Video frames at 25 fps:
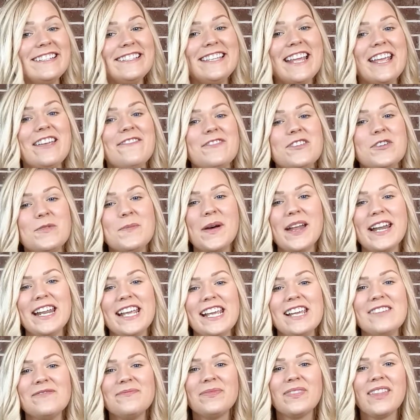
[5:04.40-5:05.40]
save you
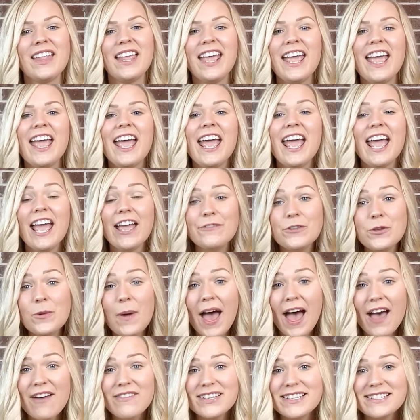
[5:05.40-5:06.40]
money. If you
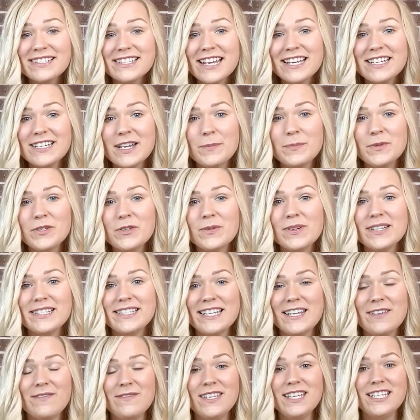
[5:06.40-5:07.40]
haven't signed up to
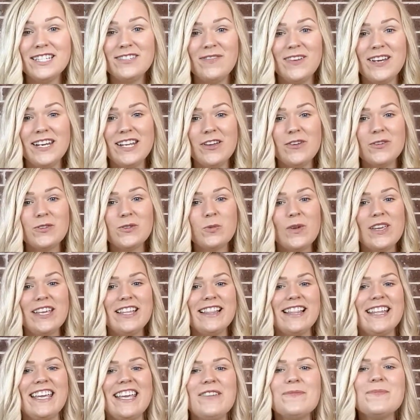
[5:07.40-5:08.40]
receive these videos
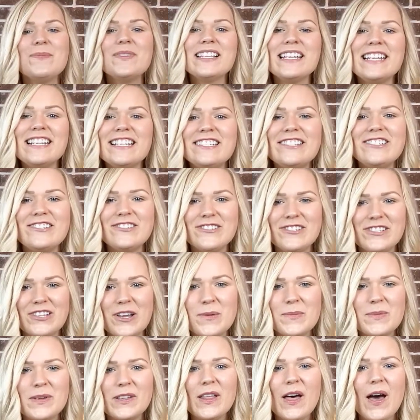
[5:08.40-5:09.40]
weekly, please do
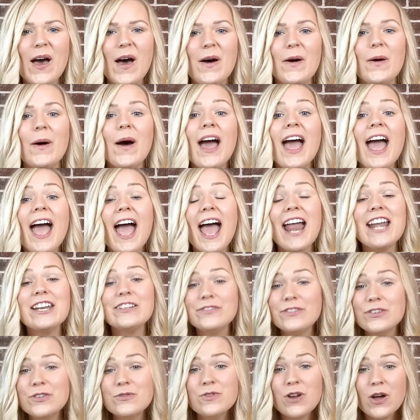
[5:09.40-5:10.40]
so below. And
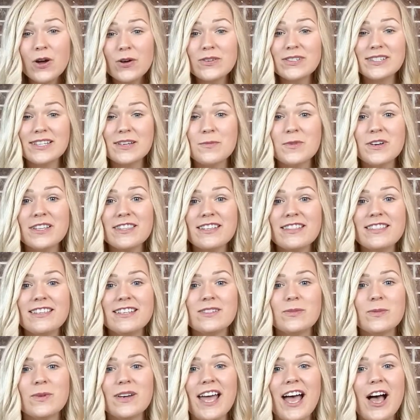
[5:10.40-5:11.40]
if you know someone that
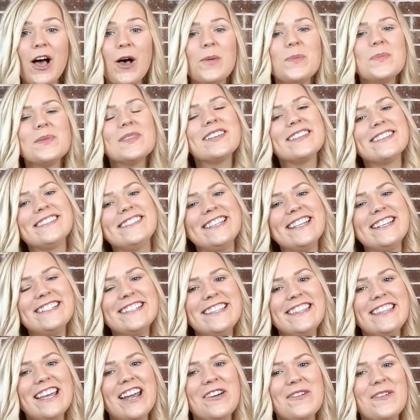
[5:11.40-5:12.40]
this would help, send
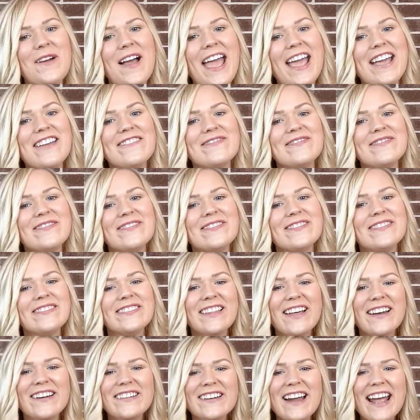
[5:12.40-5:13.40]
it their way.
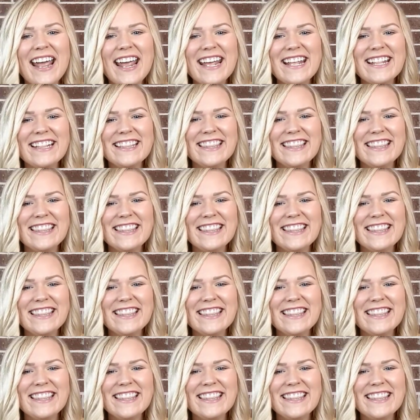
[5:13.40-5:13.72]
All right,